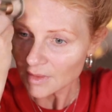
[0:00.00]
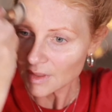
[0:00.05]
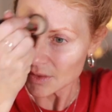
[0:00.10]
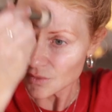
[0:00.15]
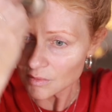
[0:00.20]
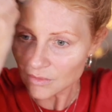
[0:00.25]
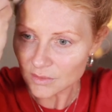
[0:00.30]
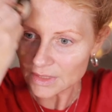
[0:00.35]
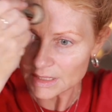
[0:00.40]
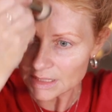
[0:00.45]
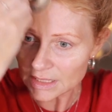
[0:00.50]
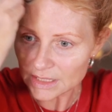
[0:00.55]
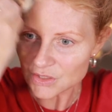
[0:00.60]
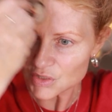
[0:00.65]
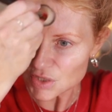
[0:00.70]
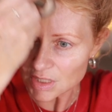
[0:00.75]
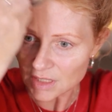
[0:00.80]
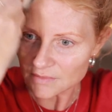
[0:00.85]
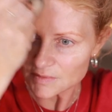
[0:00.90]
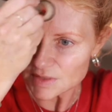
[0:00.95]
I really
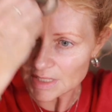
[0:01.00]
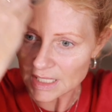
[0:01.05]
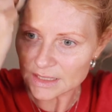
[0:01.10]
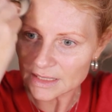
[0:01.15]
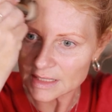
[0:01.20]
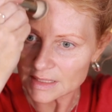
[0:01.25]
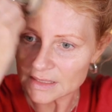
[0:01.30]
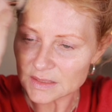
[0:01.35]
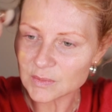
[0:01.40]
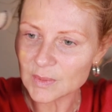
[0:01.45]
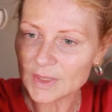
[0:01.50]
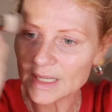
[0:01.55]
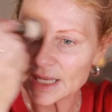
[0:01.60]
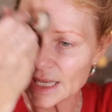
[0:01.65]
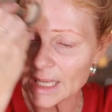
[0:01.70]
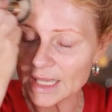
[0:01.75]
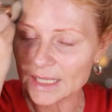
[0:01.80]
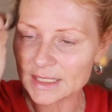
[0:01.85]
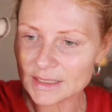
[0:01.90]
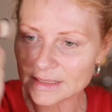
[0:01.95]
should have done this when I
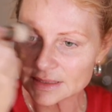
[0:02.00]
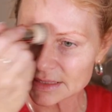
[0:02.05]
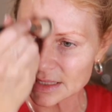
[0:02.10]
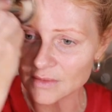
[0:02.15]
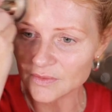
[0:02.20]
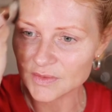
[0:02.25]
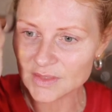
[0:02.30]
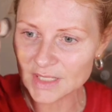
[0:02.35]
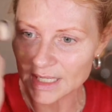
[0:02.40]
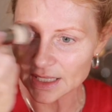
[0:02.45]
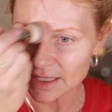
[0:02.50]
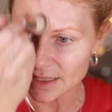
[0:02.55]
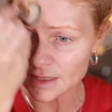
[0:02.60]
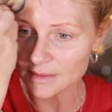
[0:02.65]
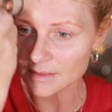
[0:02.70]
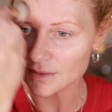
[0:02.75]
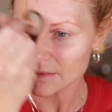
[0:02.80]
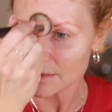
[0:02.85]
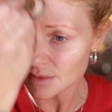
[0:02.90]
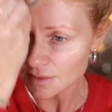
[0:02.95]
had a self
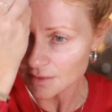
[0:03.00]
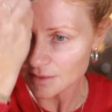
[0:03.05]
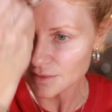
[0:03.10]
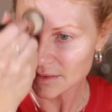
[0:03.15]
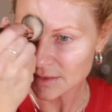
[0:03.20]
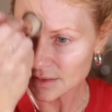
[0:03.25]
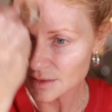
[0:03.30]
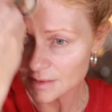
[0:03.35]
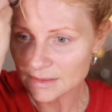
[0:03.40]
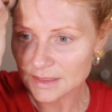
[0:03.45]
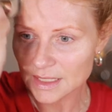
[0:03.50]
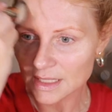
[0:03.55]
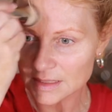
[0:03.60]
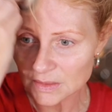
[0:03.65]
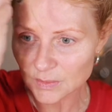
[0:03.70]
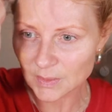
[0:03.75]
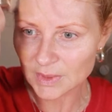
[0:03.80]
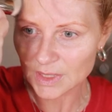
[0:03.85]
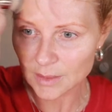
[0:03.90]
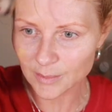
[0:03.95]
tan because
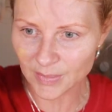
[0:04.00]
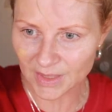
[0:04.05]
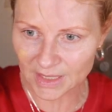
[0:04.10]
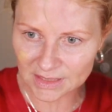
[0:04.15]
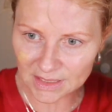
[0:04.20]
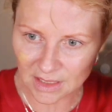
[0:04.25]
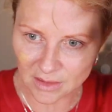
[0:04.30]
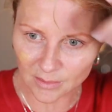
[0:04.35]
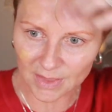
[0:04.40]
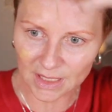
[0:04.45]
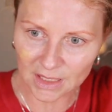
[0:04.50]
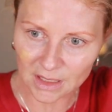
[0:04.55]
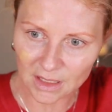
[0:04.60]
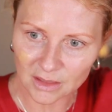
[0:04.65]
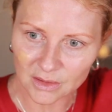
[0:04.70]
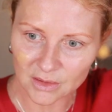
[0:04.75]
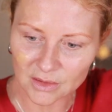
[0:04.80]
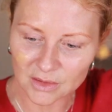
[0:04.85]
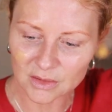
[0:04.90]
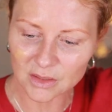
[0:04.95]
that's when I picked out my
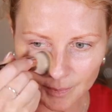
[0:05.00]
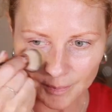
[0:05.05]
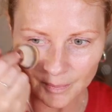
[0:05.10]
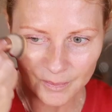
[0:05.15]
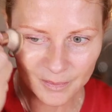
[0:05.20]
colors.